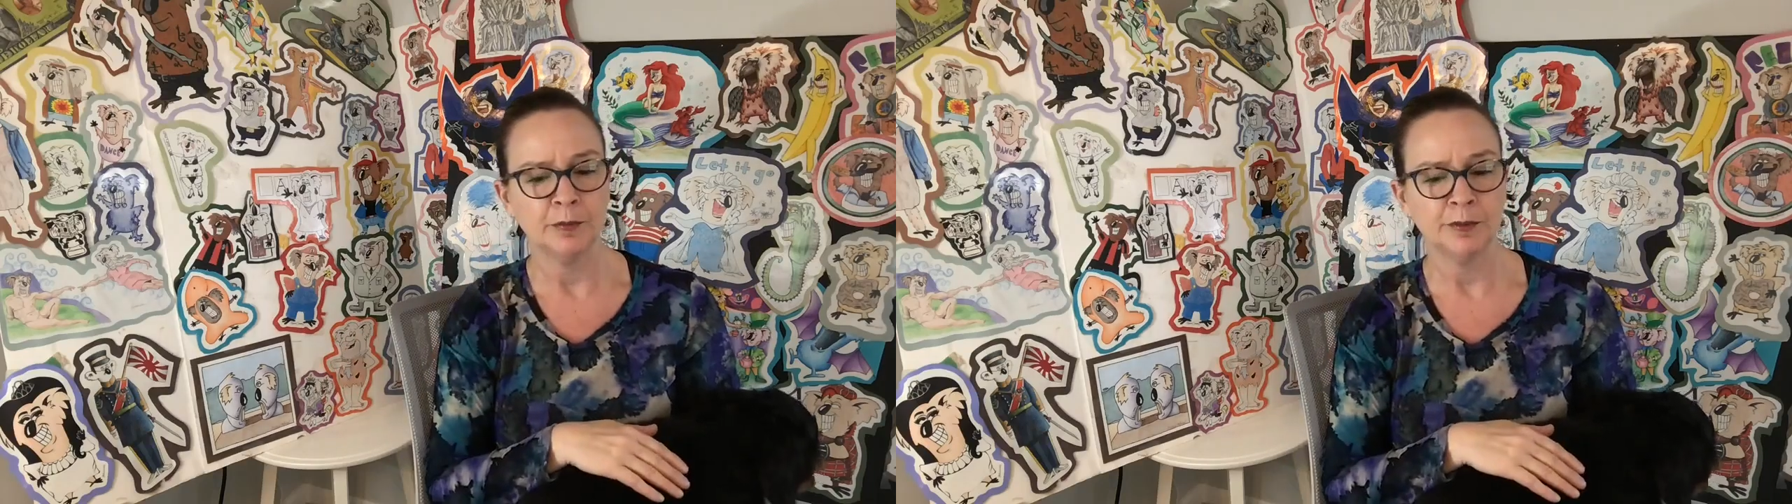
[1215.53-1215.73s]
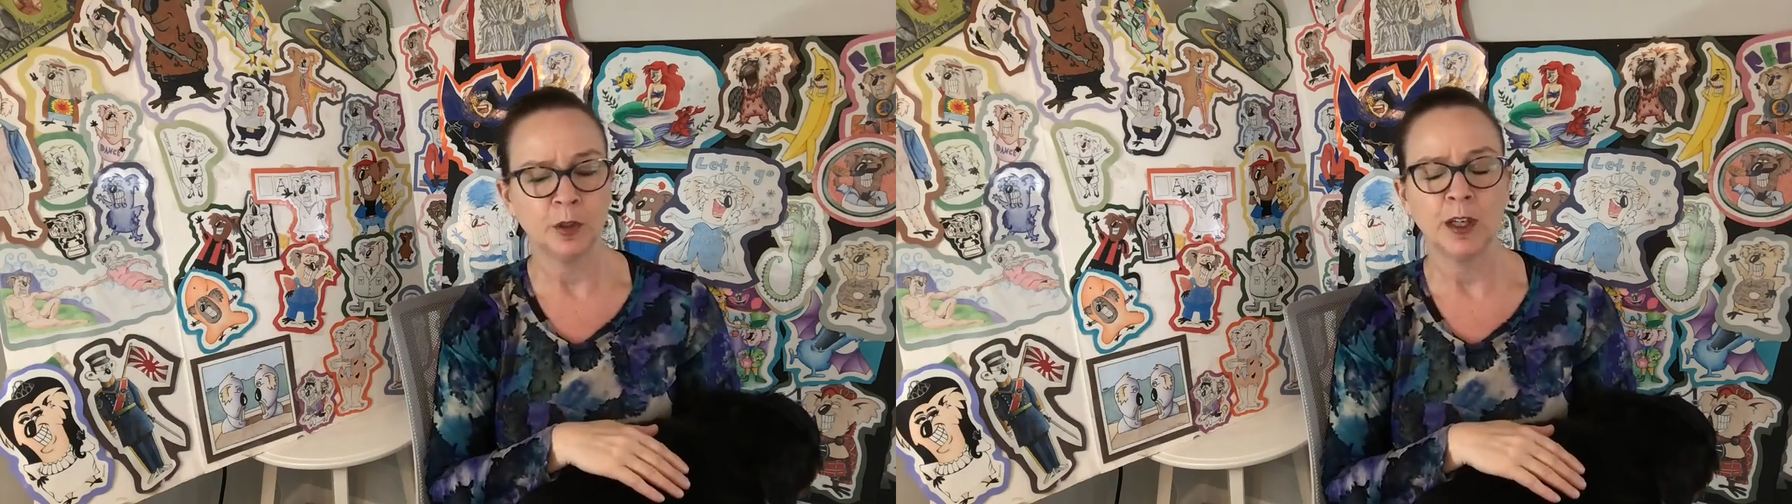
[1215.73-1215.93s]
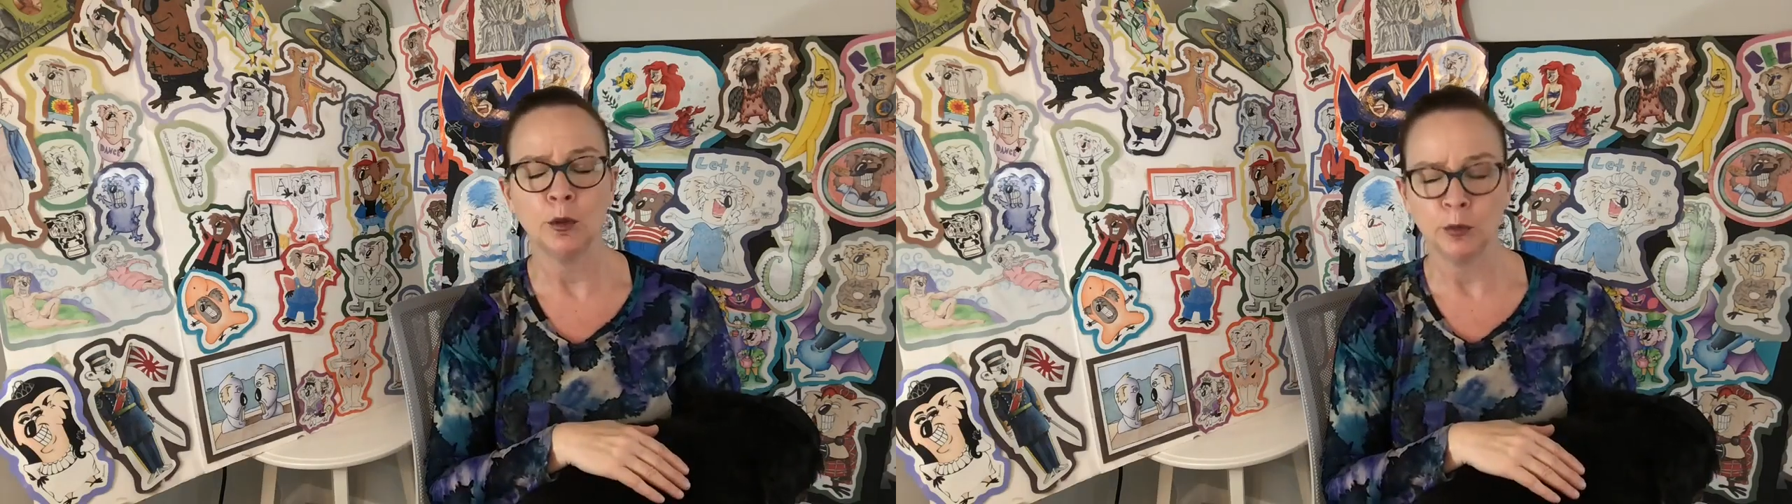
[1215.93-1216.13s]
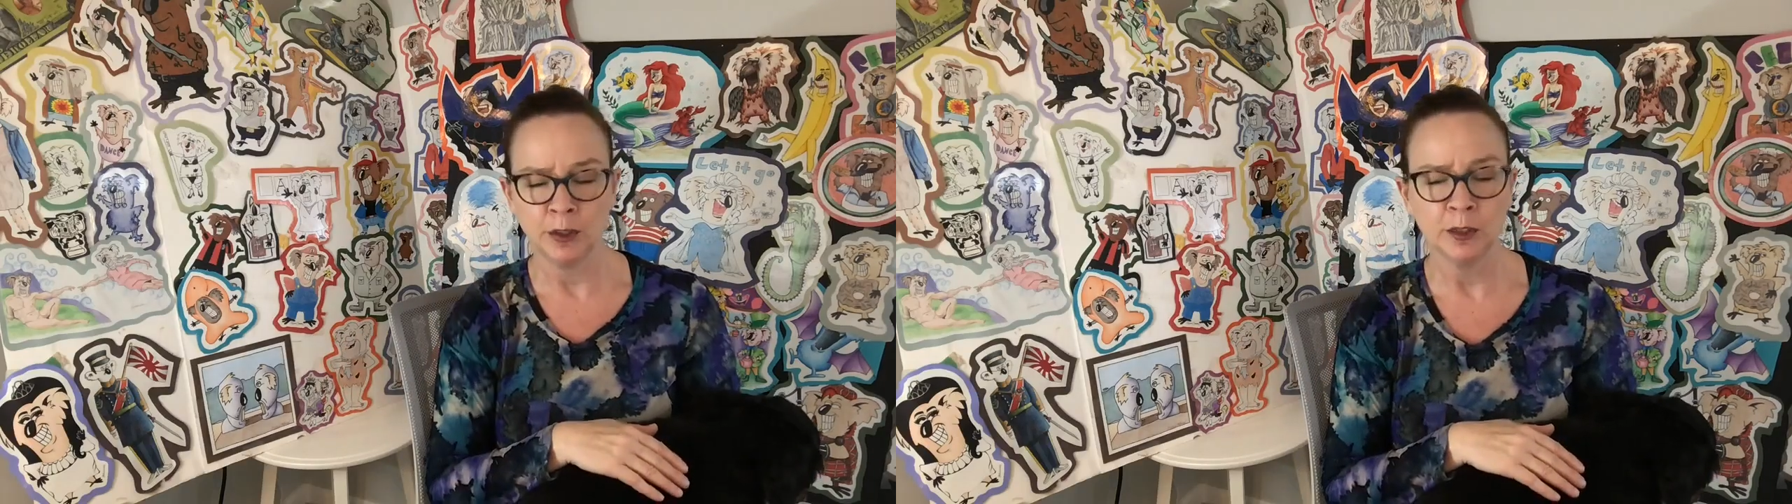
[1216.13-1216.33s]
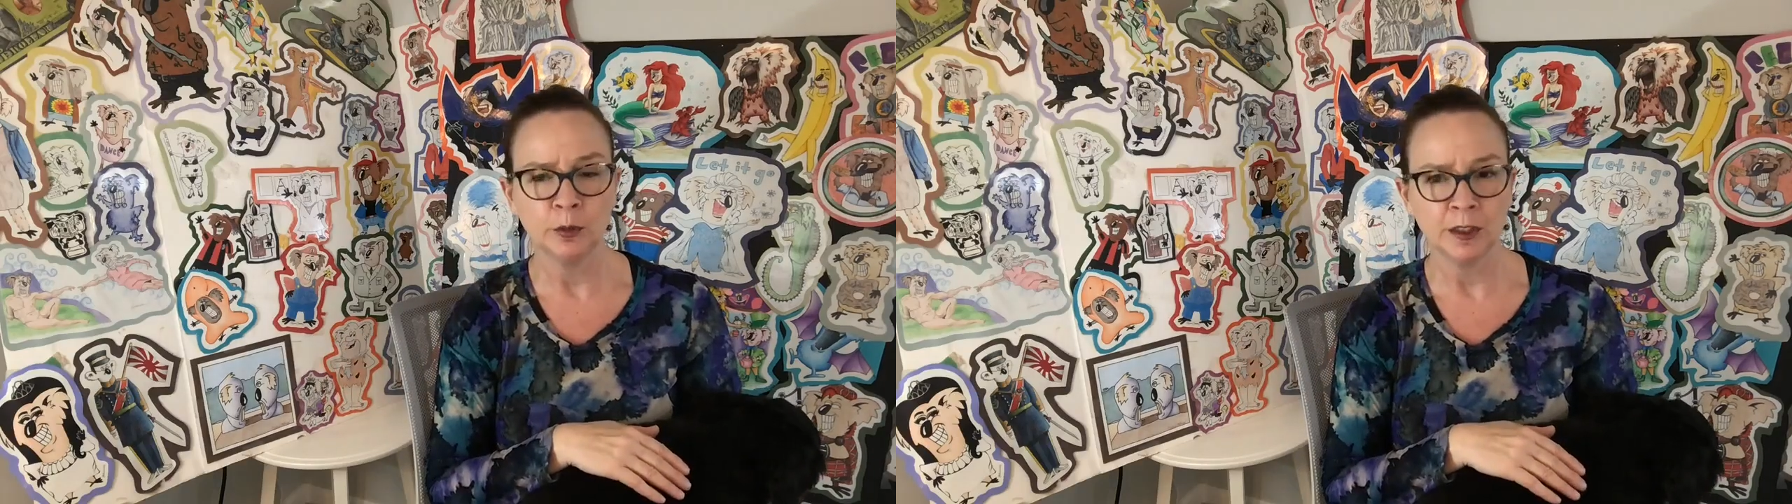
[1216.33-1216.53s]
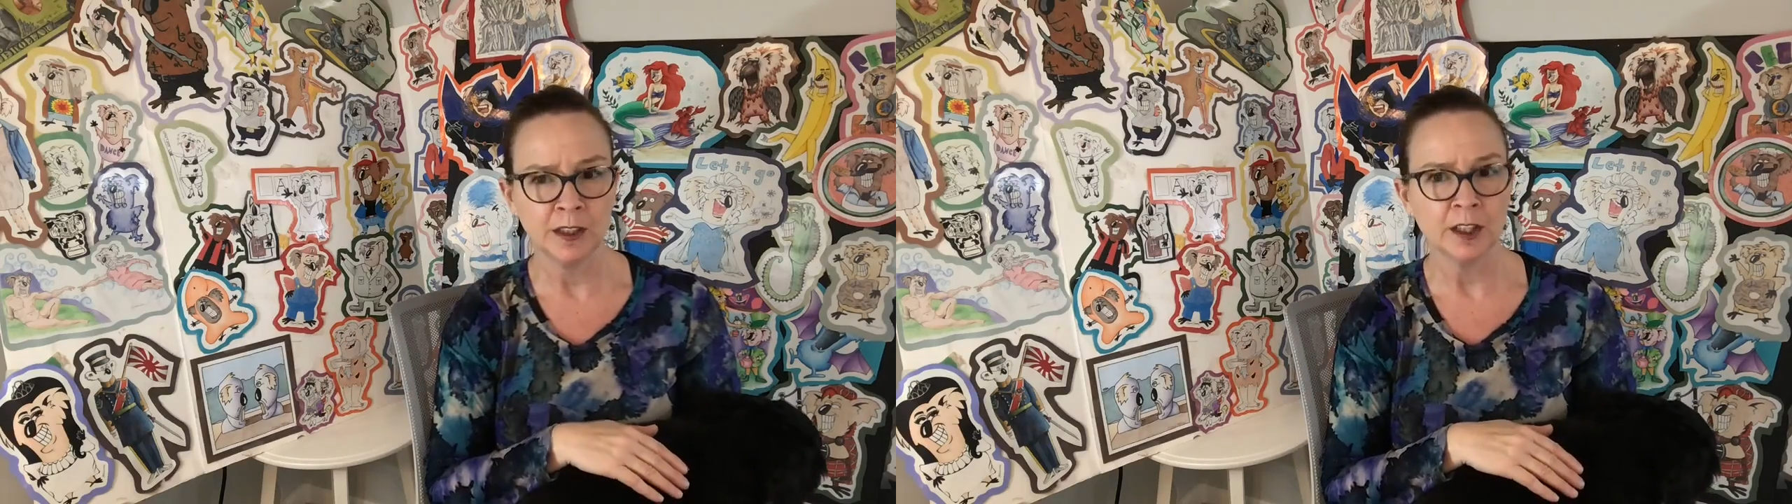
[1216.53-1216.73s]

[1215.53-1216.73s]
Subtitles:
for a really, really